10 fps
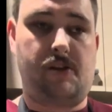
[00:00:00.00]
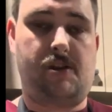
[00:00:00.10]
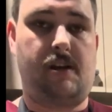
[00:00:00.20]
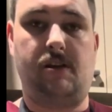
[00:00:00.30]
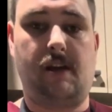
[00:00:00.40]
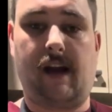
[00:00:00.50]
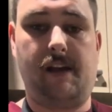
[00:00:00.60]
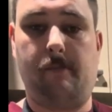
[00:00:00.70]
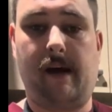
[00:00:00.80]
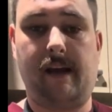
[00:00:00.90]
chicken, you're
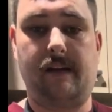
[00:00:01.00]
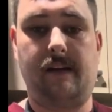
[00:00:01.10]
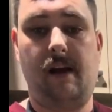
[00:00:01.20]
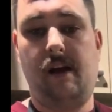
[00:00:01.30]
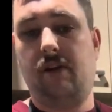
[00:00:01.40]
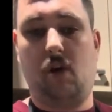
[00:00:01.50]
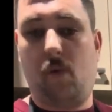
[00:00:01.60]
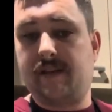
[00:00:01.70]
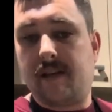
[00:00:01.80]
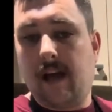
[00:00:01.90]
cutting your bacon, you're
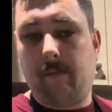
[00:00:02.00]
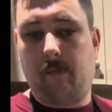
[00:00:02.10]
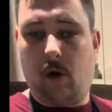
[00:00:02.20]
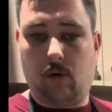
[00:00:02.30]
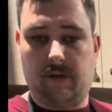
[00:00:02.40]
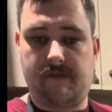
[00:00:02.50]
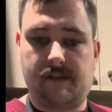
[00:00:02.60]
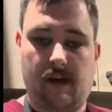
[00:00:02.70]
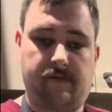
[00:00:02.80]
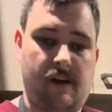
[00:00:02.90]
whisking up a bowl of
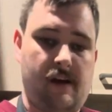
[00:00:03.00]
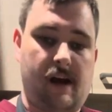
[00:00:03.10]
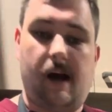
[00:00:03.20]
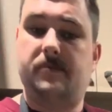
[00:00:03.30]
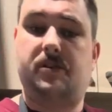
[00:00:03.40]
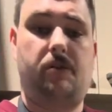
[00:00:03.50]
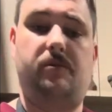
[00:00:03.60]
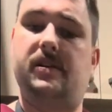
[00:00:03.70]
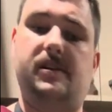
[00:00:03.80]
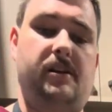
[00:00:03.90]
stuff. So
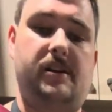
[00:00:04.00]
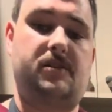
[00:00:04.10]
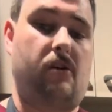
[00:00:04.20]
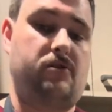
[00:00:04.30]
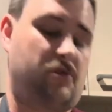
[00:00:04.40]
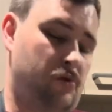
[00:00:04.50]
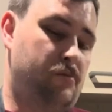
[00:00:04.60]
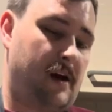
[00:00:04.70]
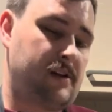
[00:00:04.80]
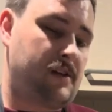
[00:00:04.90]
it's not too
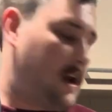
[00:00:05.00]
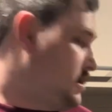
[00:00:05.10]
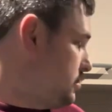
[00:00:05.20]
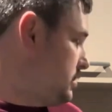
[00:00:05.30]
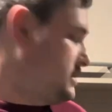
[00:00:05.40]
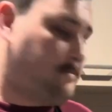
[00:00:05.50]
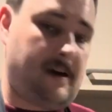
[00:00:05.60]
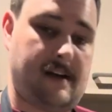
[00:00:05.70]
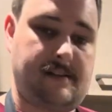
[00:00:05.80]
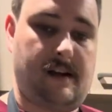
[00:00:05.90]
much, and you're cooking some
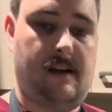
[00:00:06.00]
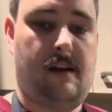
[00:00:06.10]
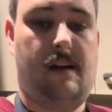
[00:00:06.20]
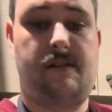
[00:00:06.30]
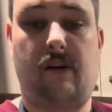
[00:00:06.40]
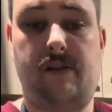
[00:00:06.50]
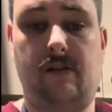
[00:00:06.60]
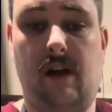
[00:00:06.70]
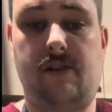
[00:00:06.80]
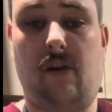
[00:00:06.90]
pasta. So
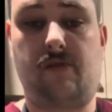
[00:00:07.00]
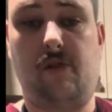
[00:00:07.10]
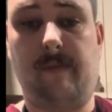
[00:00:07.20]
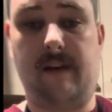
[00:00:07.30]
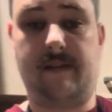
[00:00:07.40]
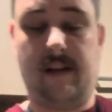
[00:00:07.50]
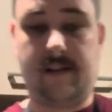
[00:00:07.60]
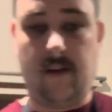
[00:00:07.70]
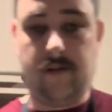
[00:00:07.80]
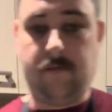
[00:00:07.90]
it's not too much that it's
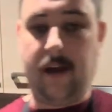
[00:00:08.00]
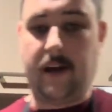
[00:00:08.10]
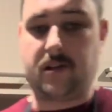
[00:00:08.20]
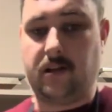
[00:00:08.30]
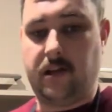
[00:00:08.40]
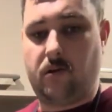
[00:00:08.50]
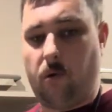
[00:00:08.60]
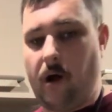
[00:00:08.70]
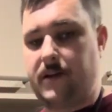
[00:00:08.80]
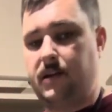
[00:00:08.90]
going to be actually
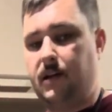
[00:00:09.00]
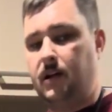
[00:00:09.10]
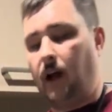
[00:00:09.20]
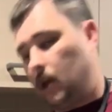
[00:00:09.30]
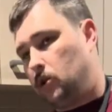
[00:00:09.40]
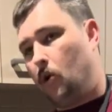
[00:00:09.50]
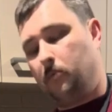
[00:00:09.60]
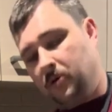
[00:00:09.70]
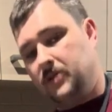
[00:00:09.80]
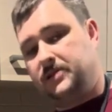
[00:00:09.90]
quite a long
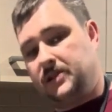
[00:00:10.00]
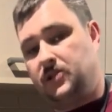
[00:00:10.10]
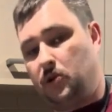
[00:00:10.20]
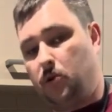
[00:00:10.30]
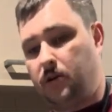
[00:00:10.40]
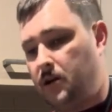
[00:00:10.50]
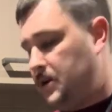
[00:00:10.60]
process to cook.